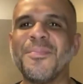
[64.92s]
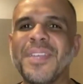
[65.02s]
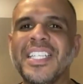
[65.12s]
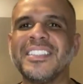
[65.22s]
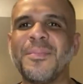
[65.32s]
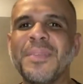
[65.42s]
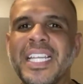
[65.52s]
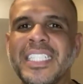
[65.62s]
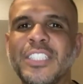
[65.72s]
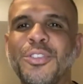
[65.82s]
amazing. I'm
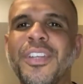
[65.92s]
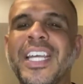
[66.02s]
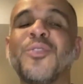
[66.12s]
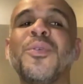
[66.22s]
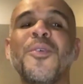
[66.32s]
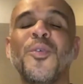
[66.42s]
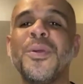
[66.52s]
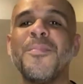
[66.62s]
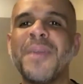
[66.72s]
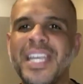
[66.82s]
glad that you connect. We,
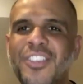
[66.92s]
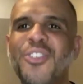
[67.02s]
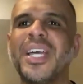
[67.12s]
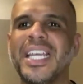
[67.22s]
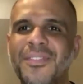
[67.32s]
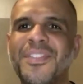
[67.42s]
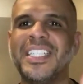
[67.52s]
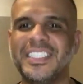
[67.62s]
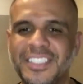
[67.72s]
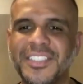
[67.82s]
we meant to have the
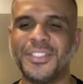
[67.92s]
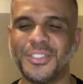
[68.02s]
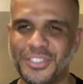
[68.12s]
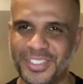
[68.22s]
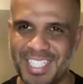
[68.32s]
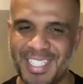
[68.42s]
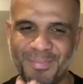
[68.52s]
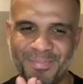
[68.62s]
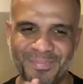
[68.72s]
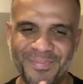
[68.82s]
interview today.
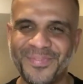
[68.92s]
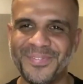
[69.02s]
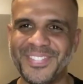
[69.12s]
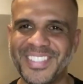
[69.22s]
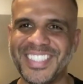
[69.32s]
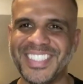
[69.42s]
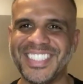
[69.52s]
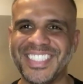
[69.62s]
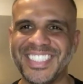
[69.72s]
Yeah,